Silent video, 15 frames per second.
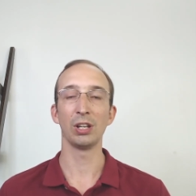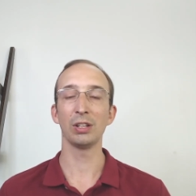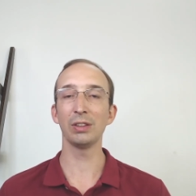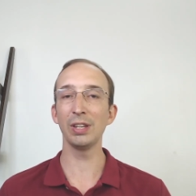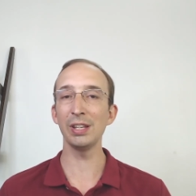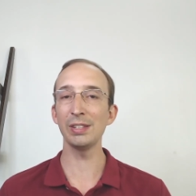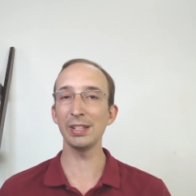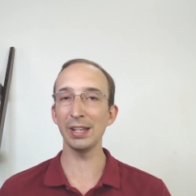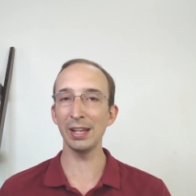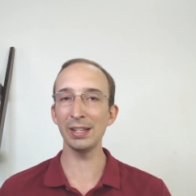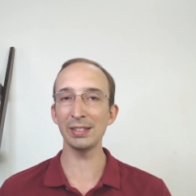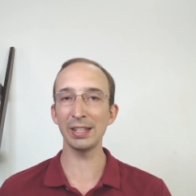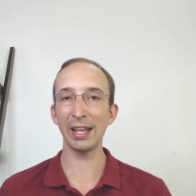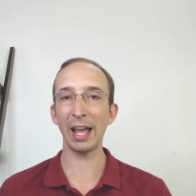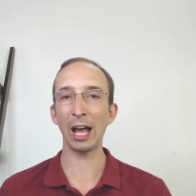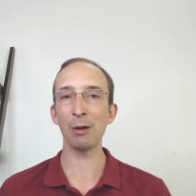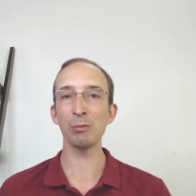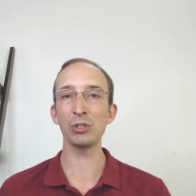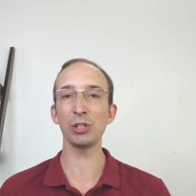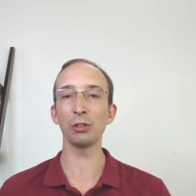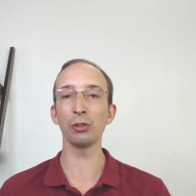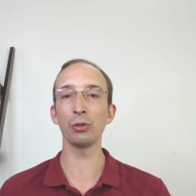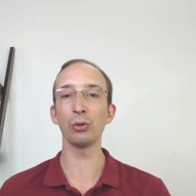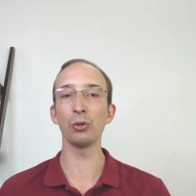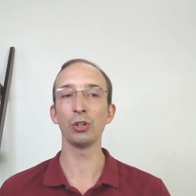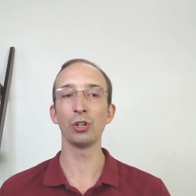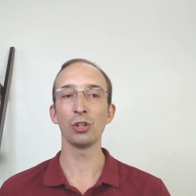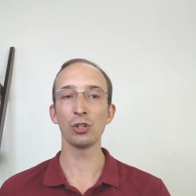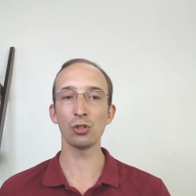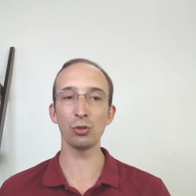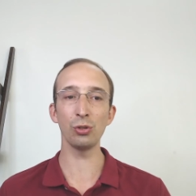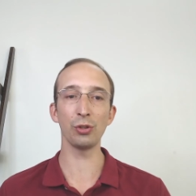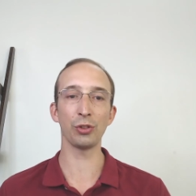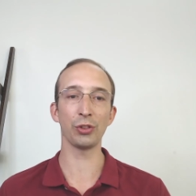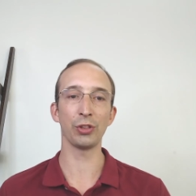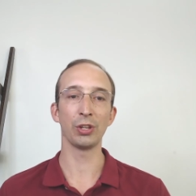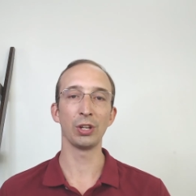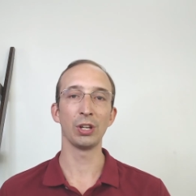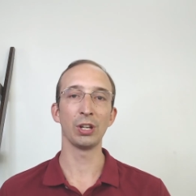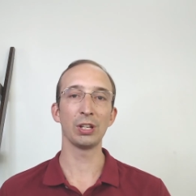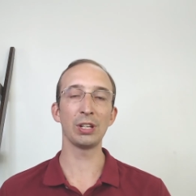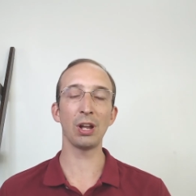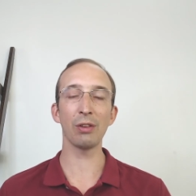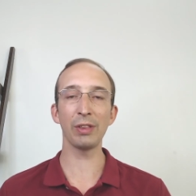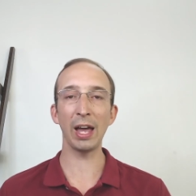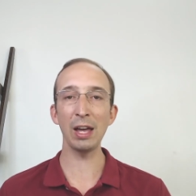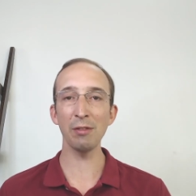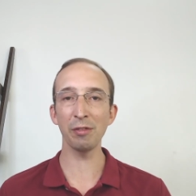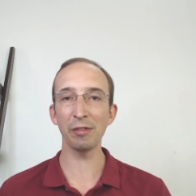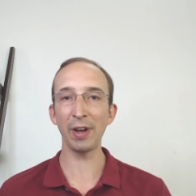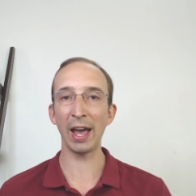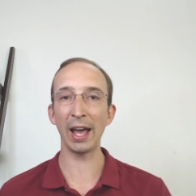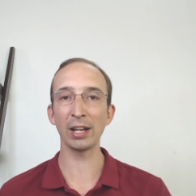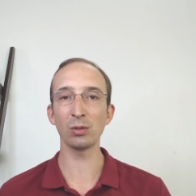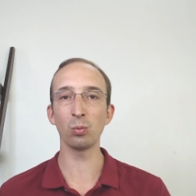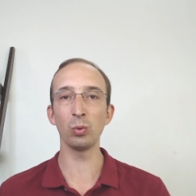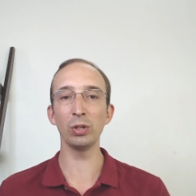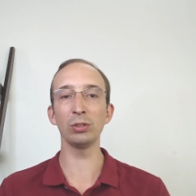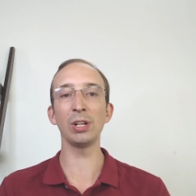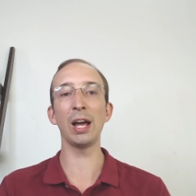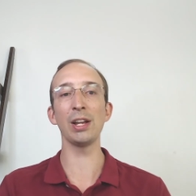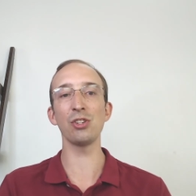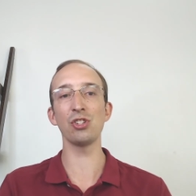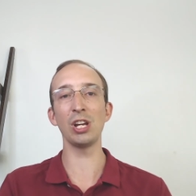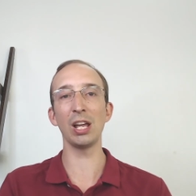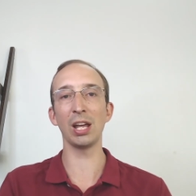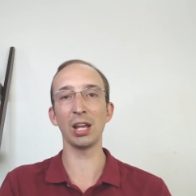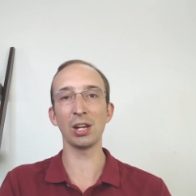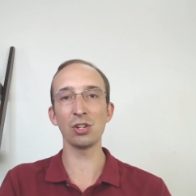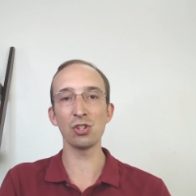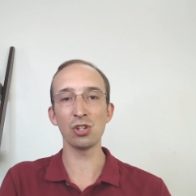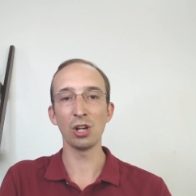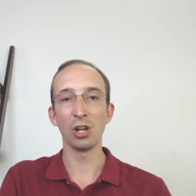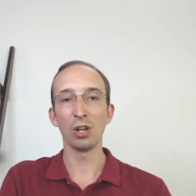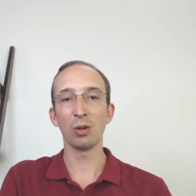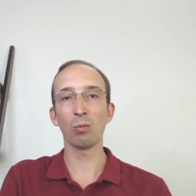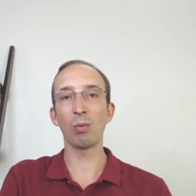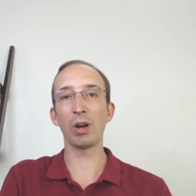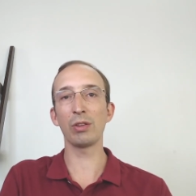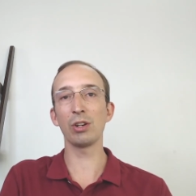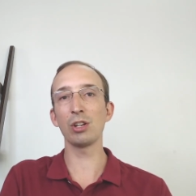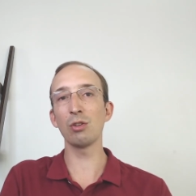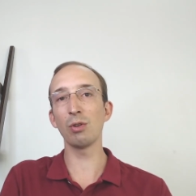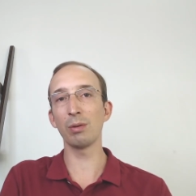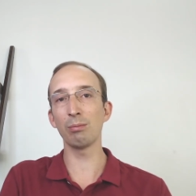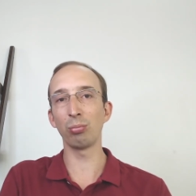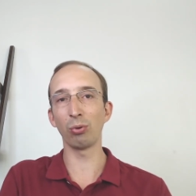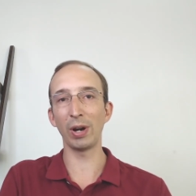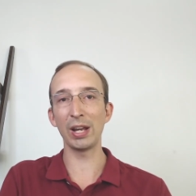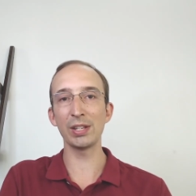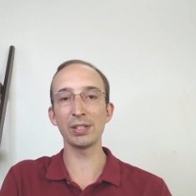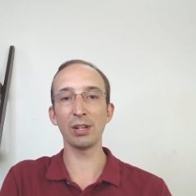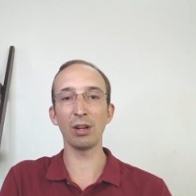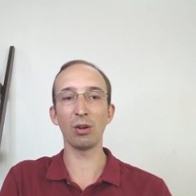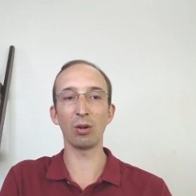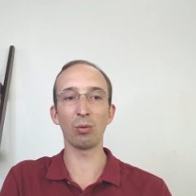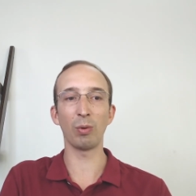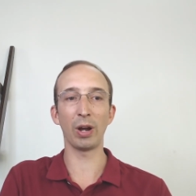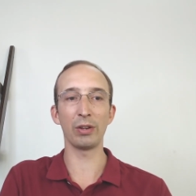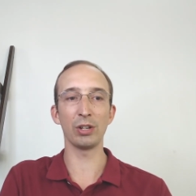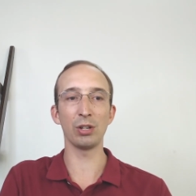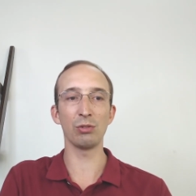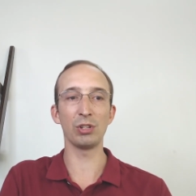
This is the absolute truth. Now, that fact will not change whether you embrace it or whether you